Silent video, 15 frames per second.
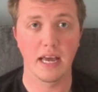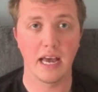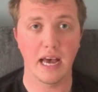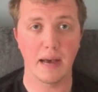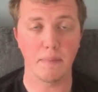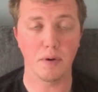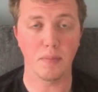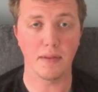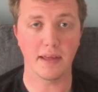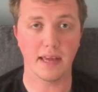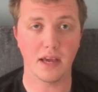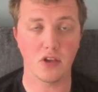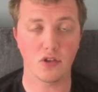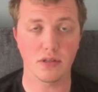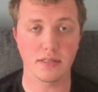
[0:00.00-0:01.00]
and
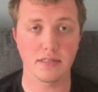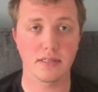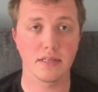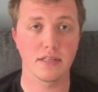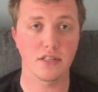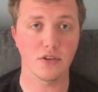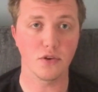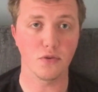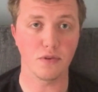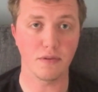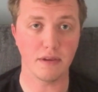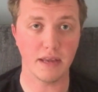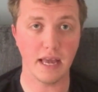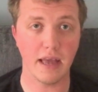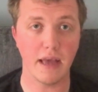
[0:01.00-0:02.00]
publications to
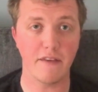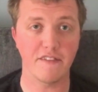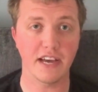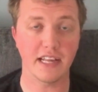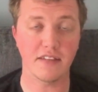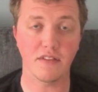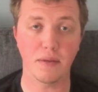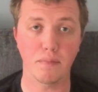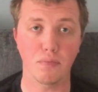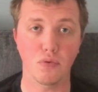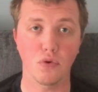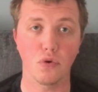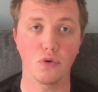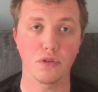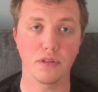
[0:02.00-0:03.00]
effectively
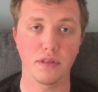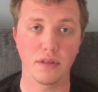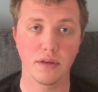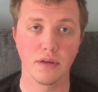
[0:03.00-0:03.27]
broaden